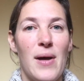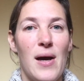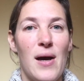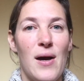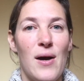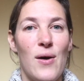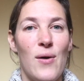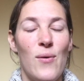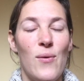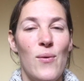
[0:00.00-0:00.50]

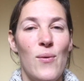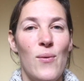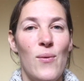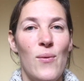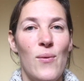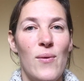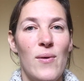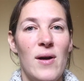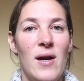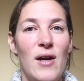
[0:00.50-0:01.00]

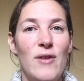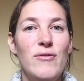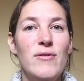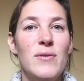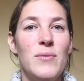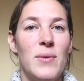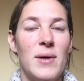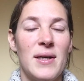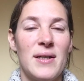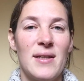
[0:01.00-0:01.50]
how
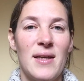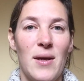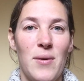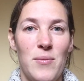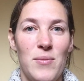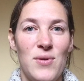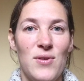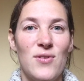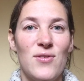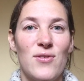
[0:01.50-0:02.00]
everyone
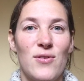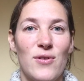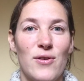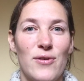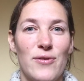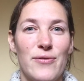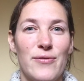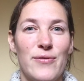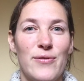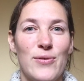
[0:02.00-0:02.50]
can be
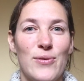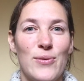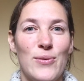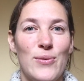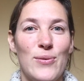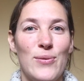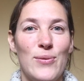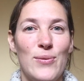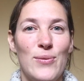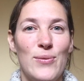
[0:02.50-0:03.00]
served
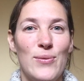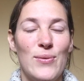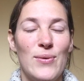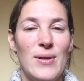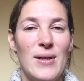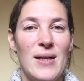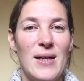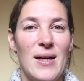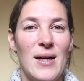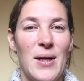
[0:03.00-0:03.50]
to
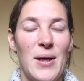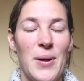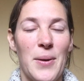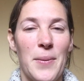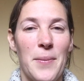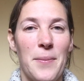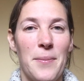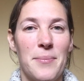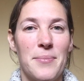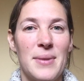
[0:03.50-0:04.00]

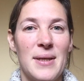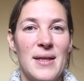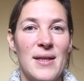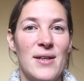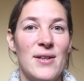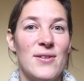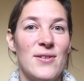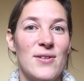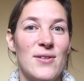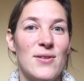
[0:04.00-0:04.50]
bring
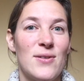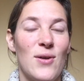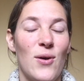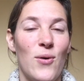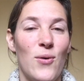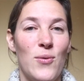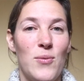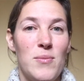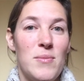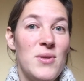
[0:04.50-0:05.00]
his
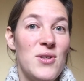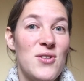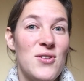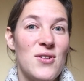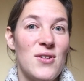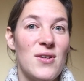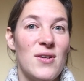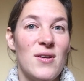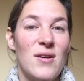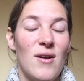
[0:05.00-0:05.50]
own
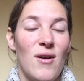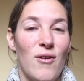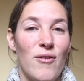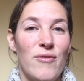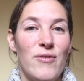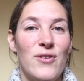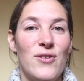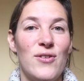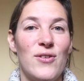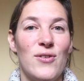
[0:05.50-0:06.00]
mission or
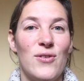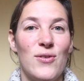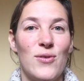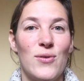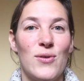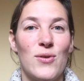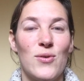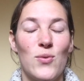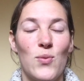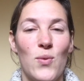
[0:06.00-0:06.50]
vision
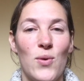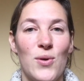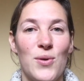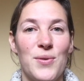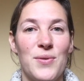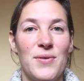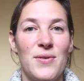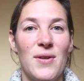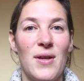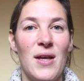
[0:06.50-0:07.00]
to this
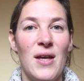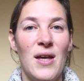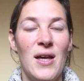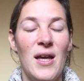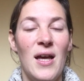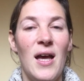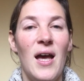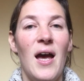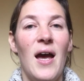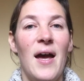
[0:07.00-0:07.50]
world,
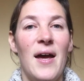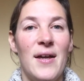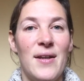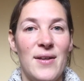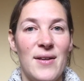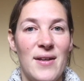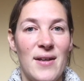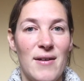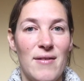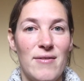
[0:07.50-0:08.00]

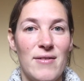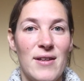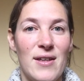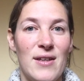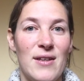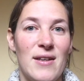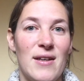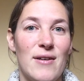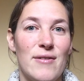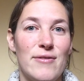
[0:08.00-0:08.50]
and having
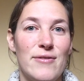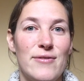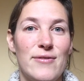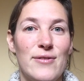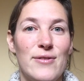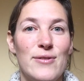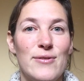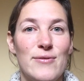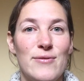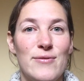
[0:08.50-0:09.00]
enough
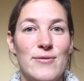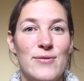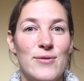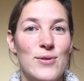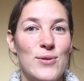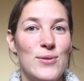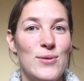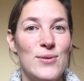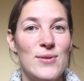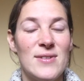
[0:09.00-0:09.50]

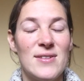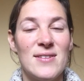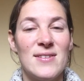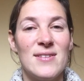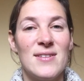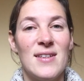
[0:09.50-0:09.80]
food